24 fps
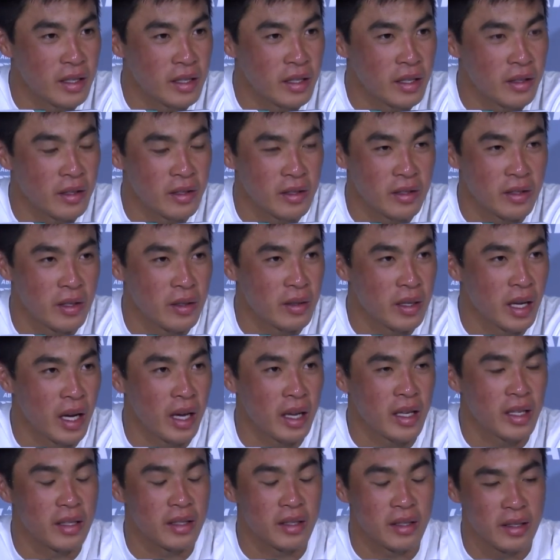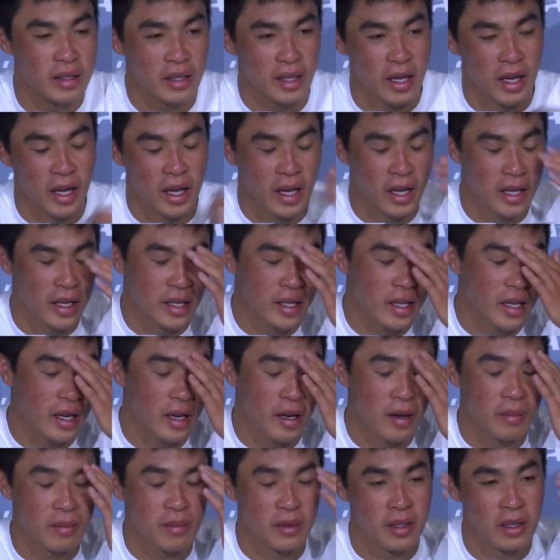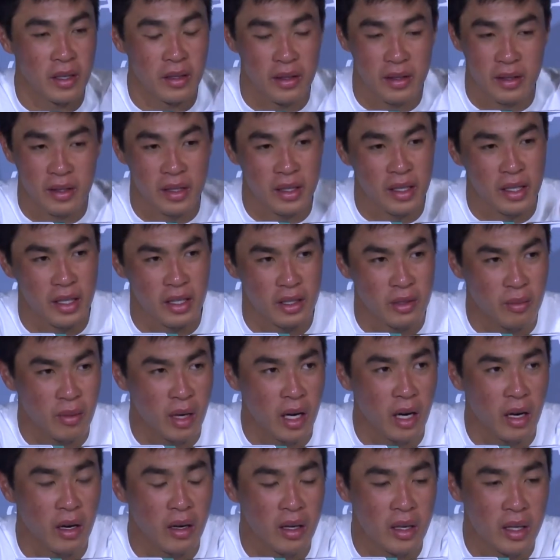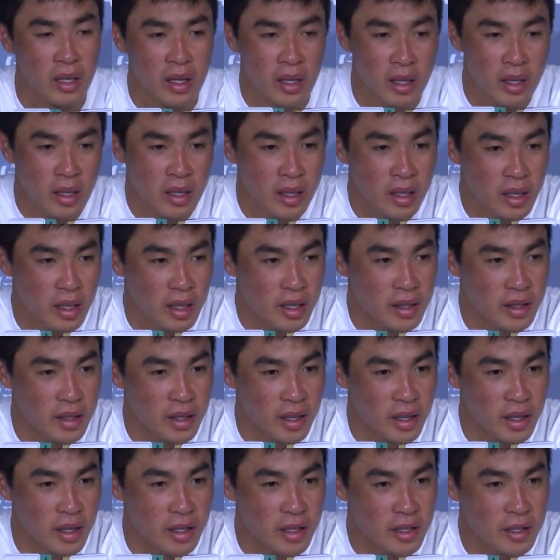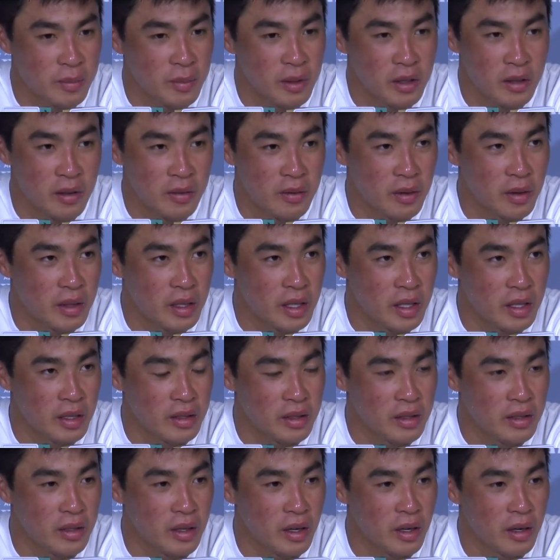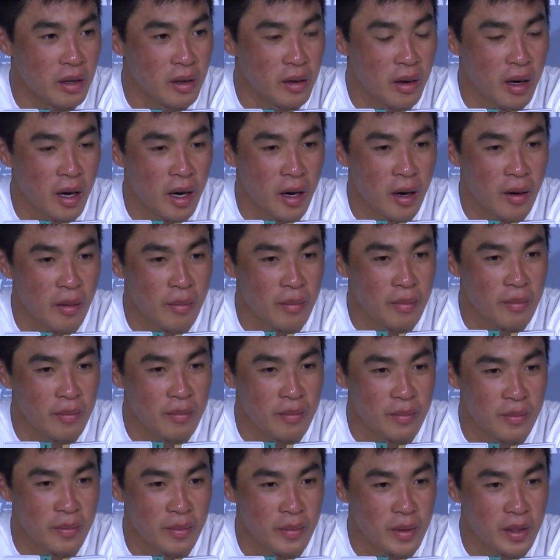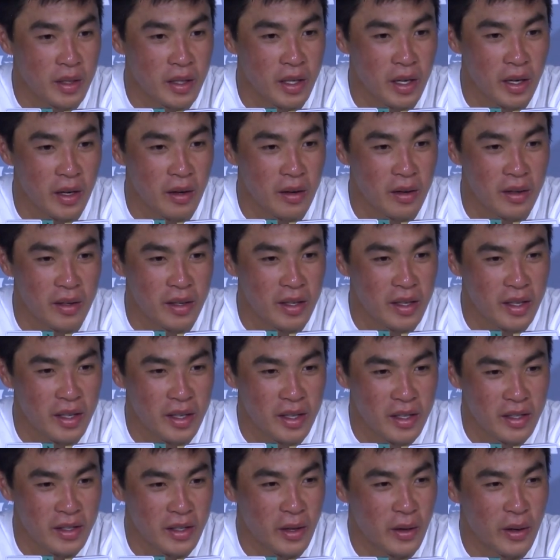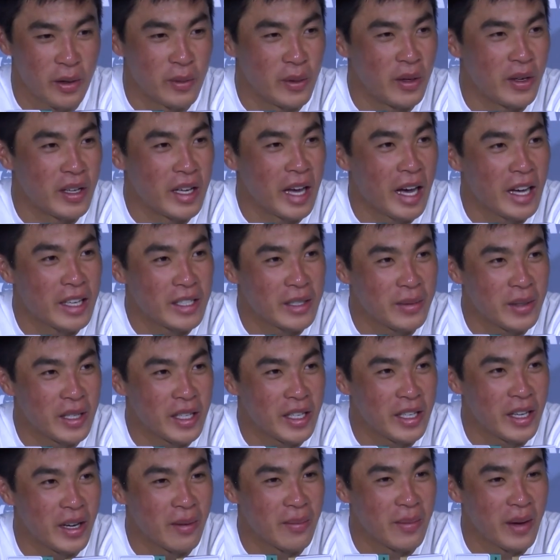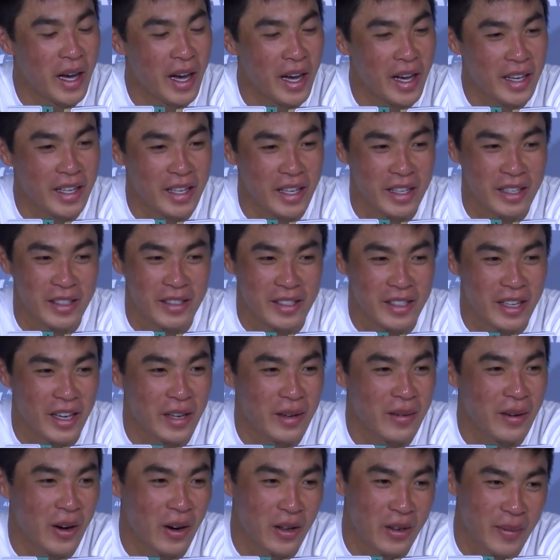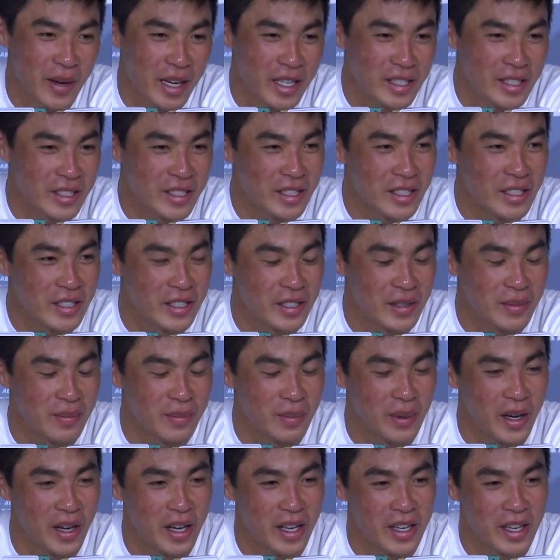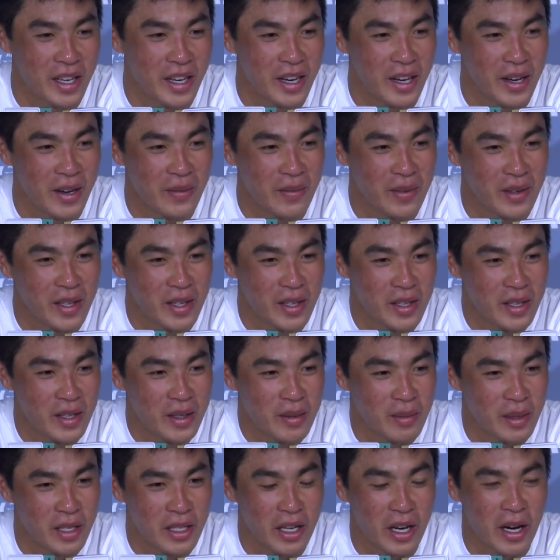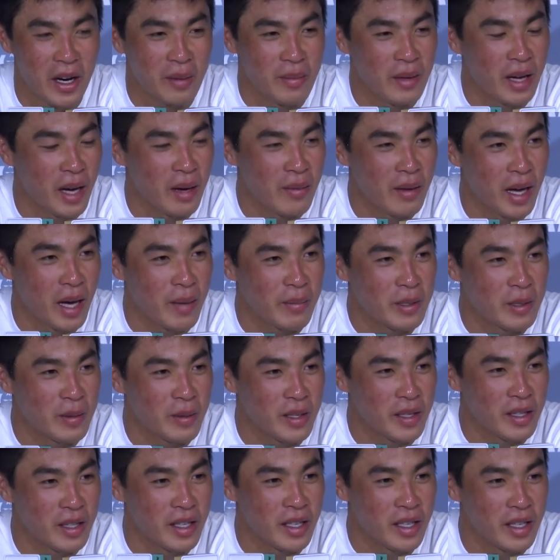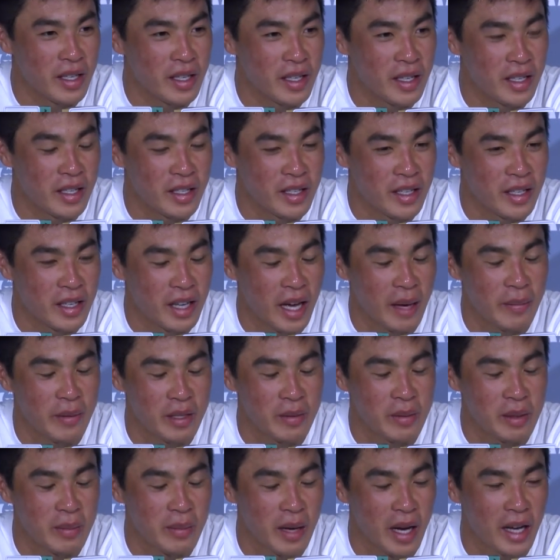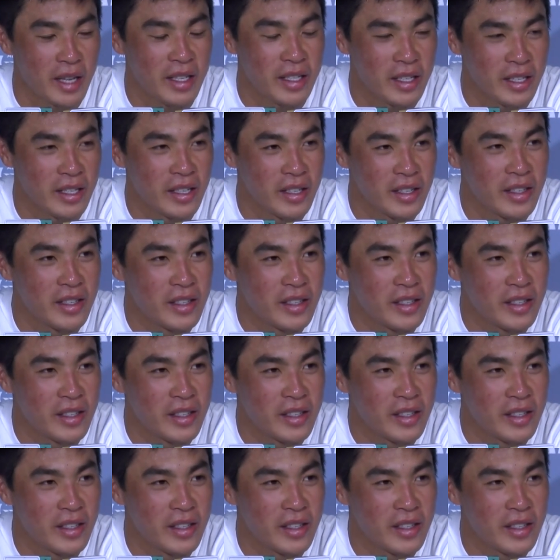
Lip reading: You know, they're so nice, and you know, the city as well. It's beautiful here. So you know, no one really asked me to come back. It was kind of all my decision, but no, I'm happy with it and happy to be back here.